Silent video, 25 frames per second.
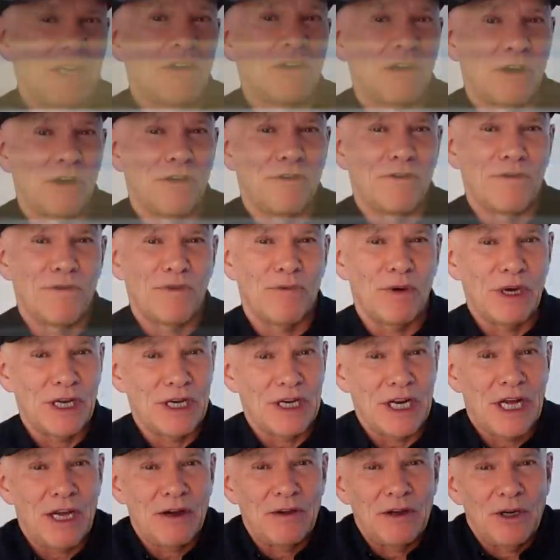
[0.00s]
of, we are
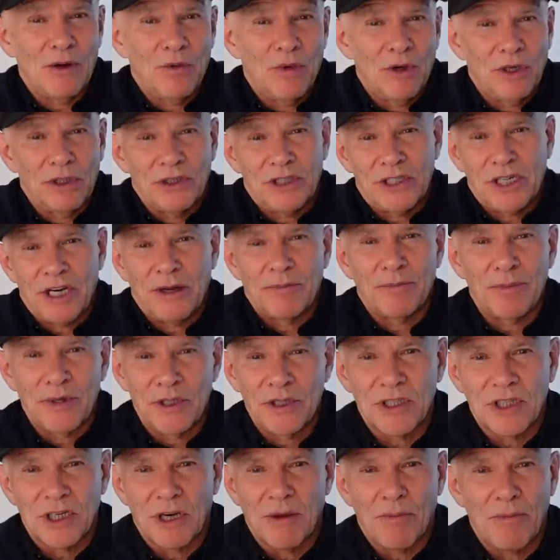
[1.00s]
now in a world
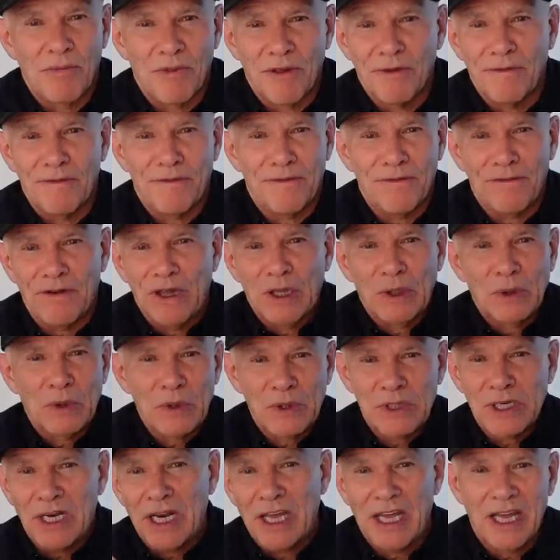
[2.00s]
championship that
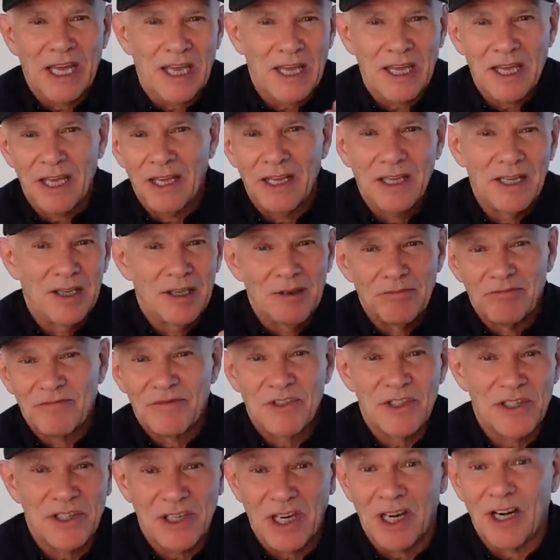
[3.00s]
feels like
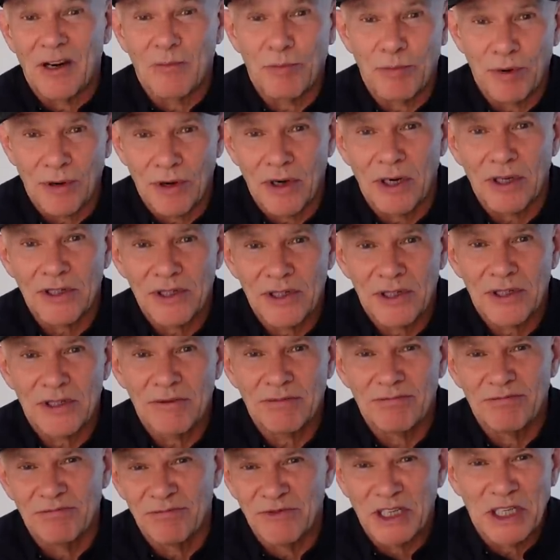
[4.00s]
Senna Prost,
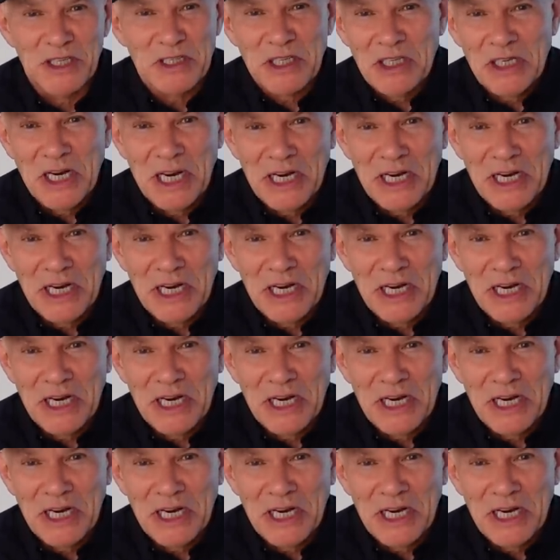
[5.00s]
nineteen